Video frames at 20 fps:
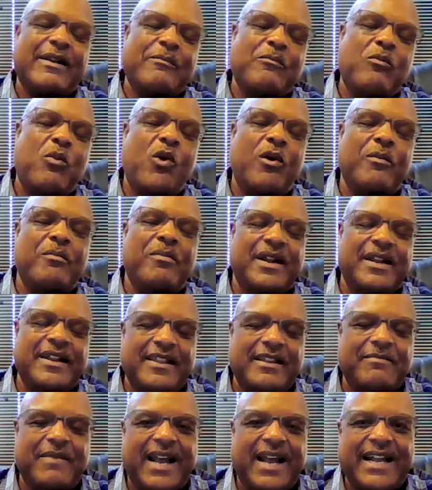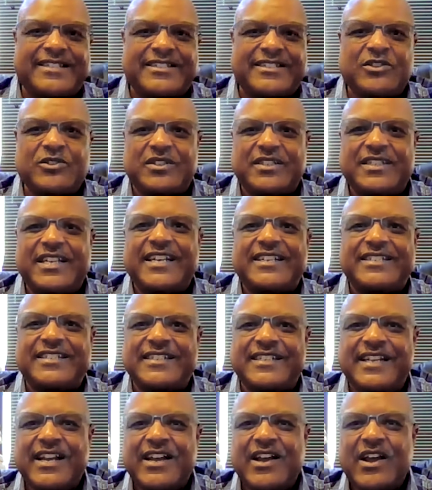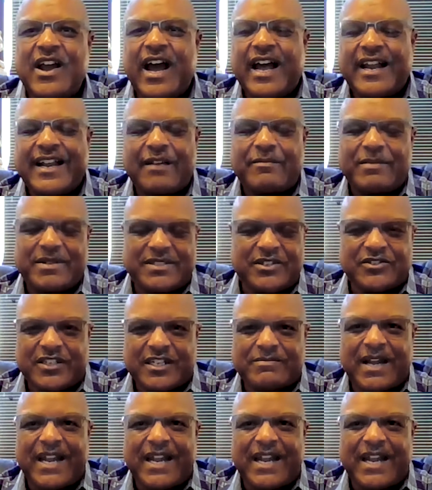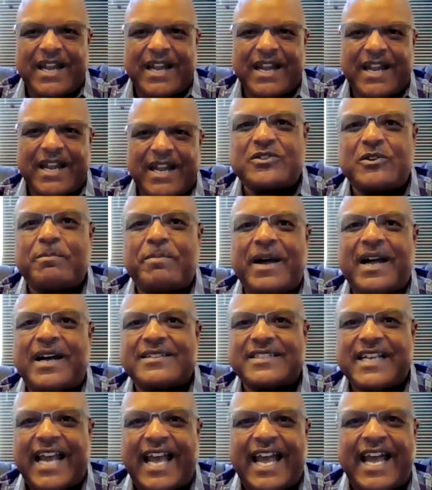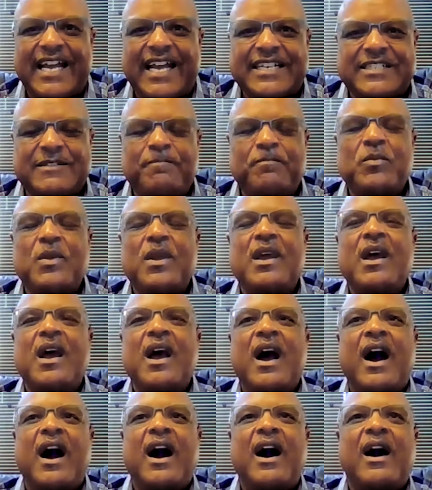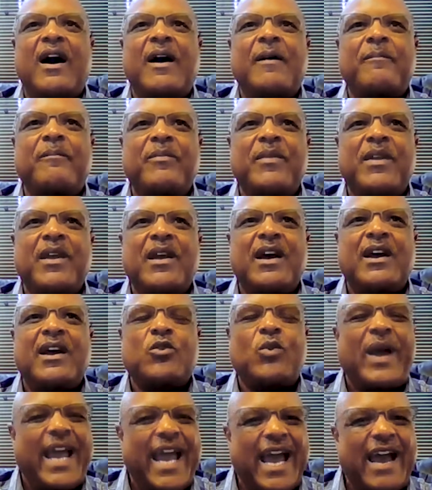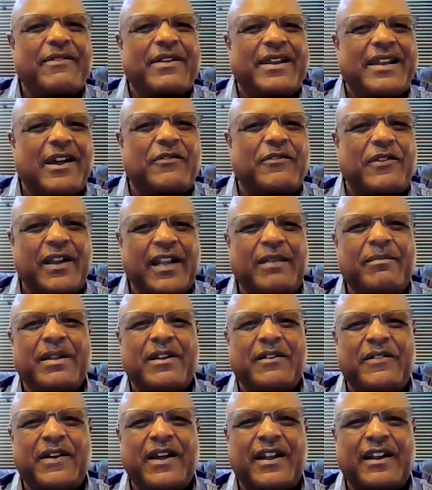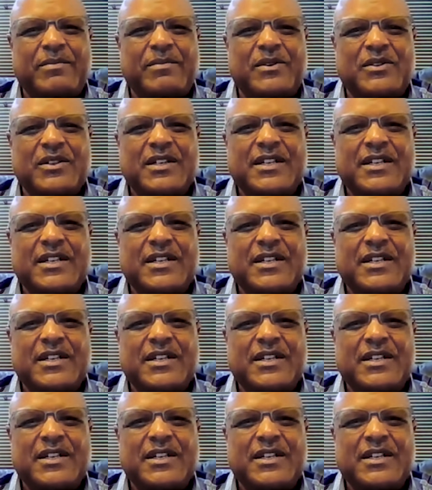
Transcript: more money than my association, not my association, my personal policy has. Do I have enough limit available?